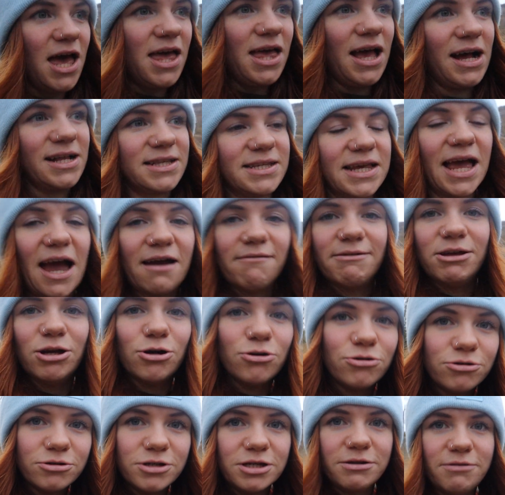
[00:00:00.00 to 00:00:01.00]
You had to carry
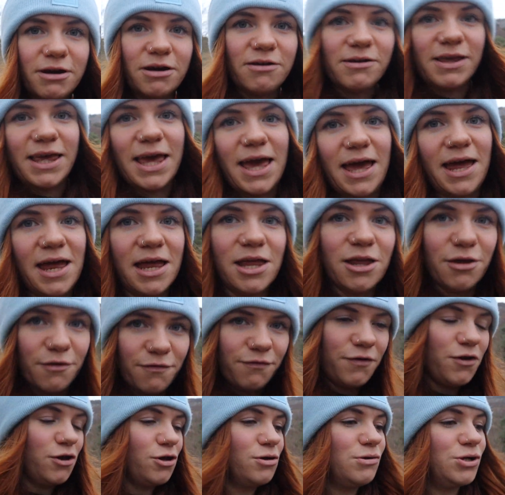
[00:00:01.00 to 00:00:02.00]
all your own kit, your
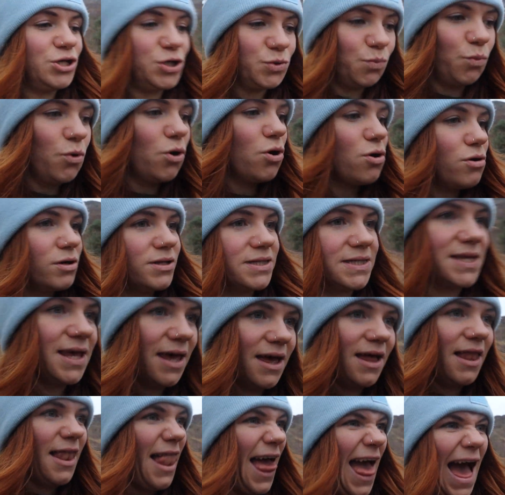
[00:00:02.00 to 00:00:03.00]
food, your
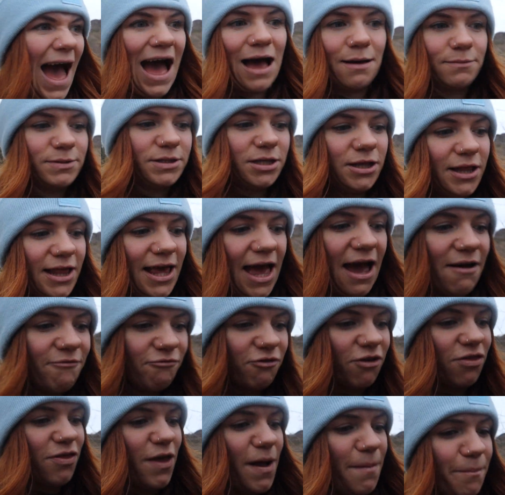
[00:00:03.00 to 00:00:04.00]
water, absolutely
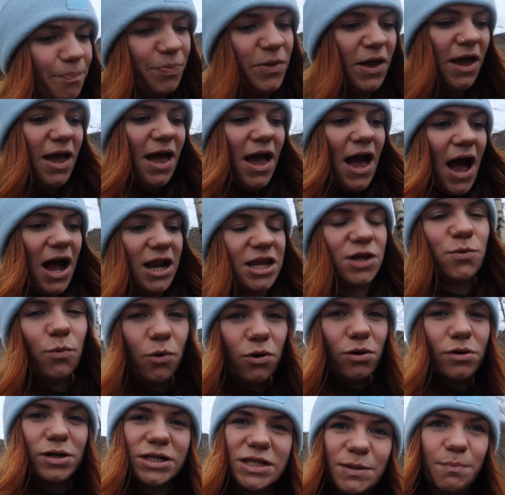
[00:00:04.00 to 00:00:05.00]
everything, and you
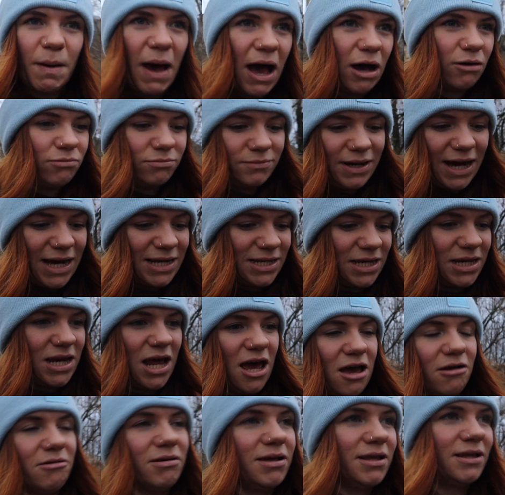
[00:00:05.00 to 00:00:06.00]
walked about, I don't
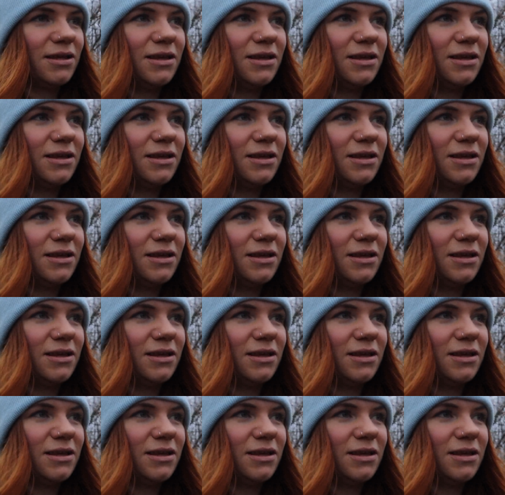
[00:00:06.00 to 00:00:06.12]
know,